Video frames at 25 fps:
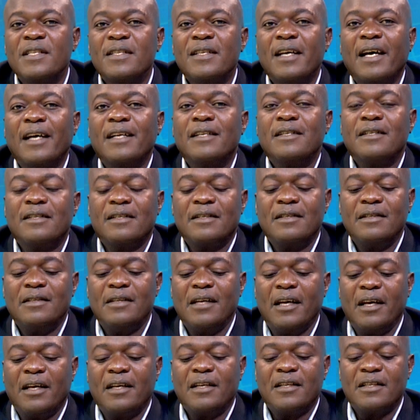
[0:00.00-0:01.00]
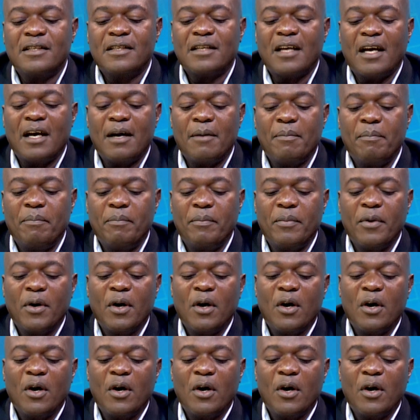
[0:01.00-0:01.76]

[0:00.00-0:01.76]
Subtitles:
that takes up